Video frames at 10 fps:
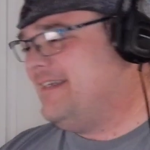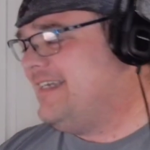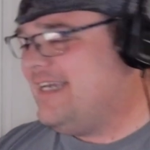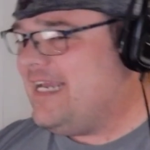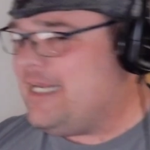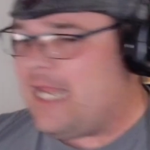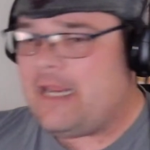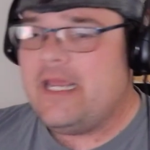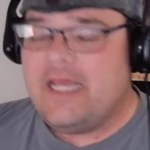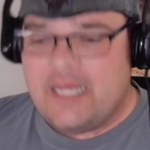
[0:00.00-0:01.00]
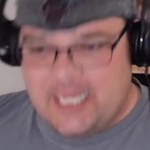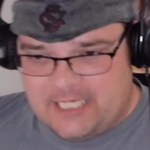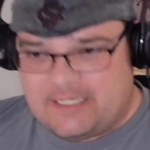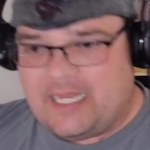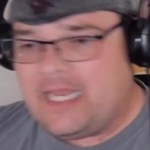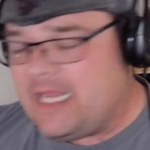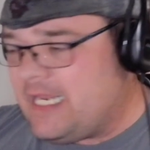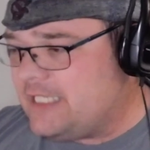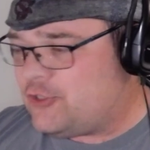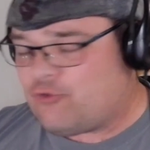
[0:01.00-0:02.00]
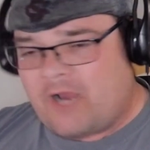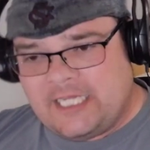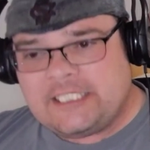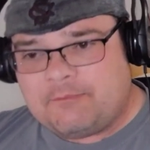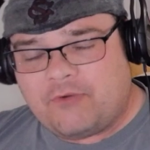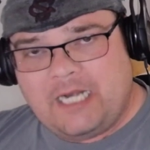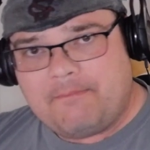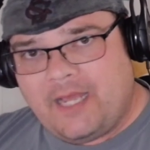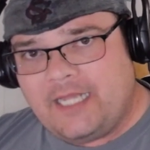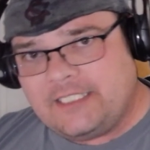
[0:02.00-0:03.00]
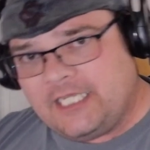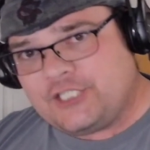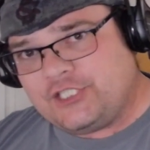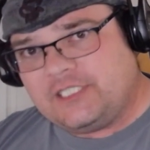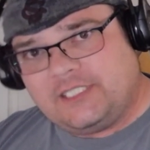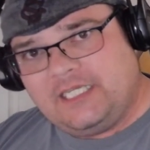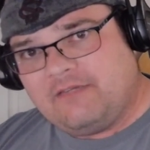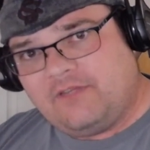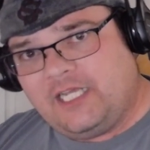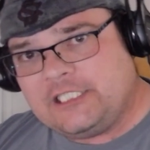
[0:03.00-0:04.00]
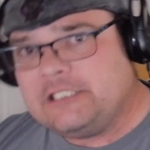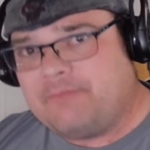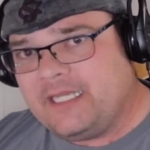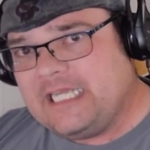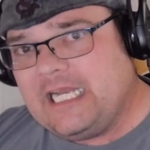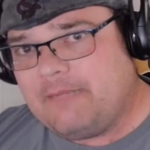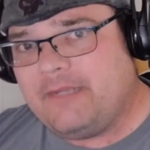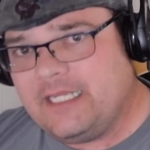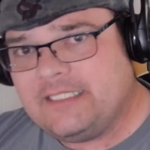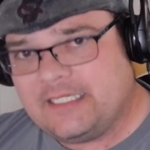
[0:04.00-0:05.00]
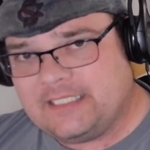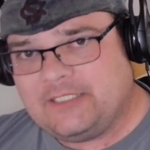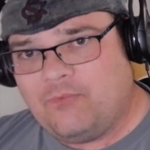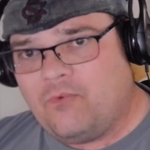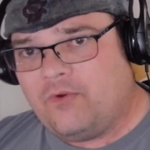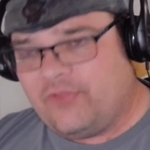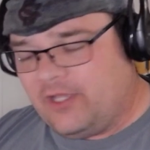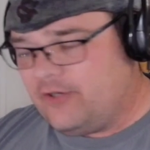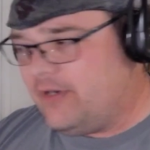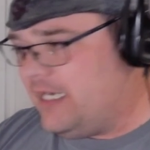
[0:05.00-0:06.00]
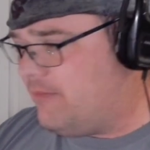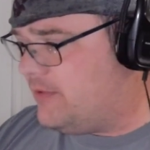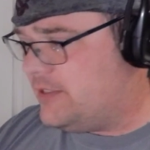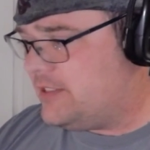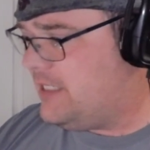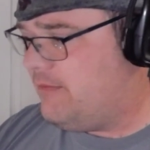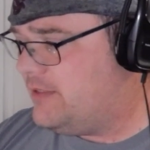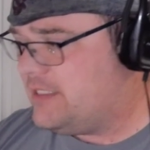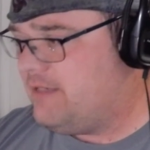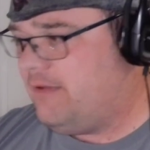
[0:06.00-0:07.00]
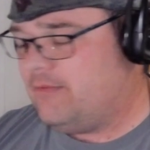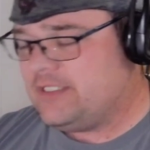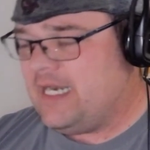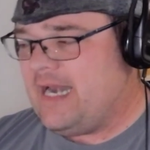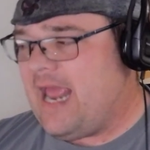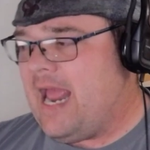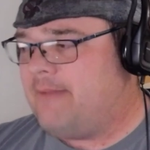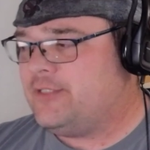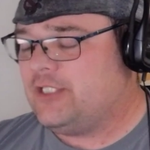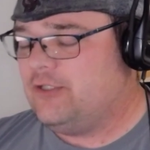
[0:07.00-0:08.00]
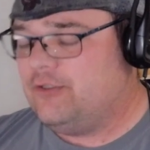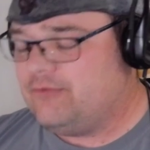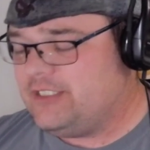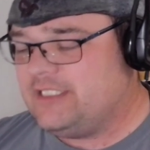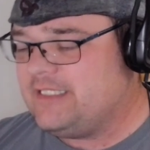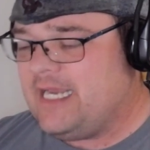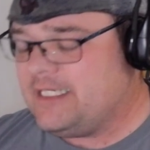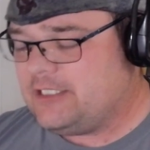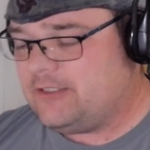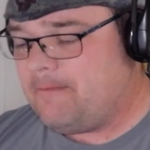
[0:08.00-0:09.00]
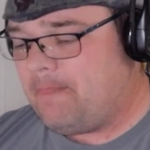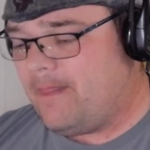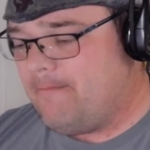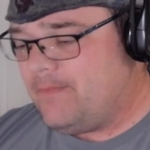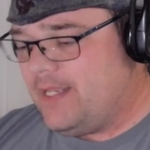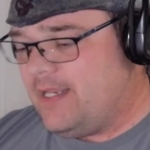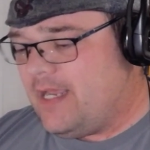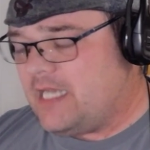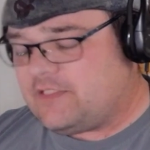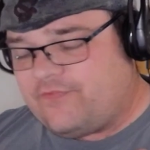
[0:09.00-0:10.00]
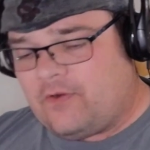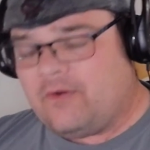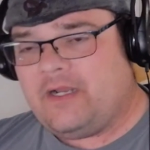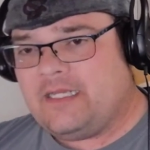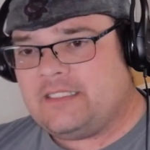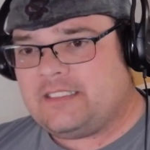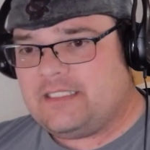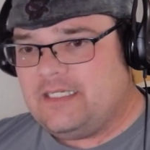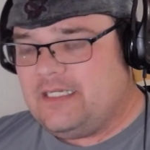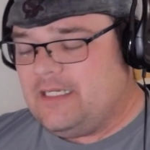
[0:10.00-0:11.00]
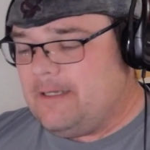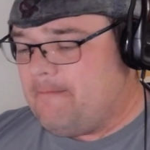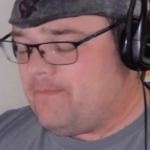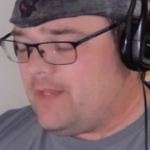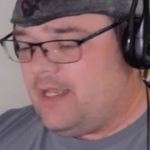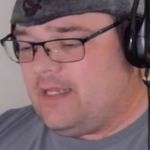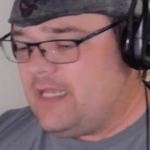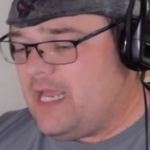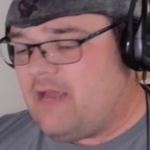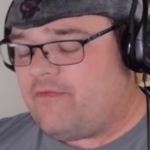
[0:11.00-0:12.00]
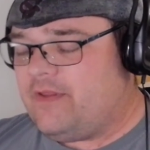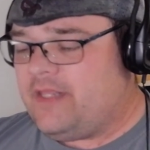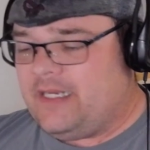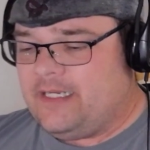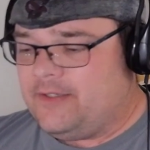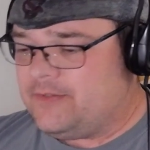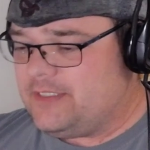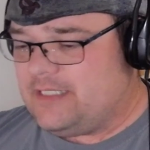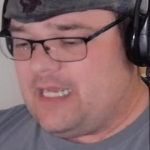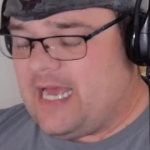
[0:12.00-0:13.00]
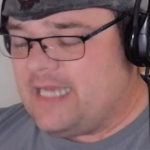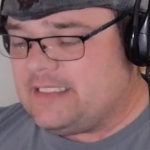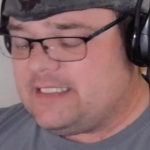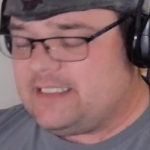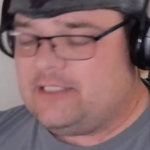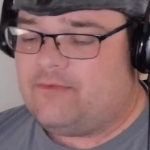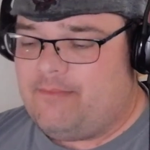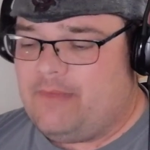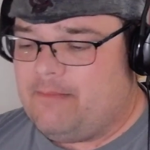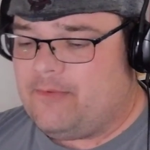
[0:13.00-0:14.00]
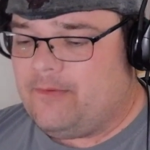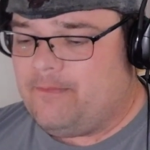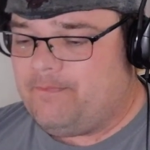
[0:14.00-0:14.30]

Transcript: He tries to break my addiction to League of Legends by getting me addicted to War Thunder. It was an absolute disaster. As far as everything else, I still remember